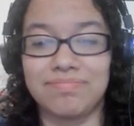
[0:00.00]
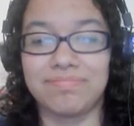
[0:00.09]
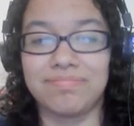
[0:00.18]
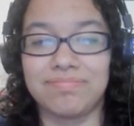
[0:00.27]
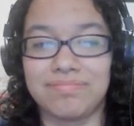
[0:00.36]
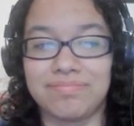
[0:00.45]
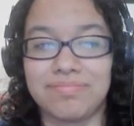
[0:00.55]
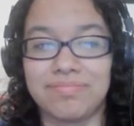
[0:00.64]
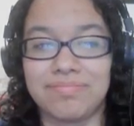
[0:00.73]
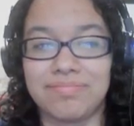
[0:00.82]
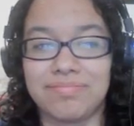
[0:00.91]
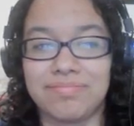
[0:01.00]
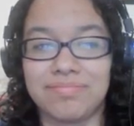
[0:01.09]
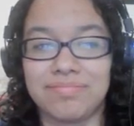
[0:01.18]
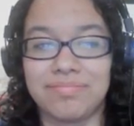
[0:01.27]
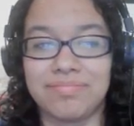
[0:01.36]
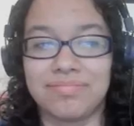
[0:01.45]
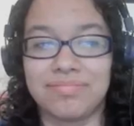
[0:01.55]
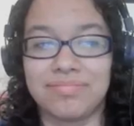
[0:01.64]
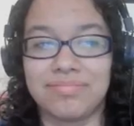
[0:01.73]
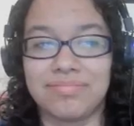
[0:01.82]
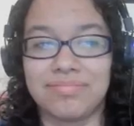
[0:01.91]

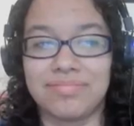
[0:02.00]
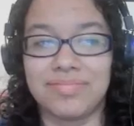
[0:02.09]
The person shown says nothing.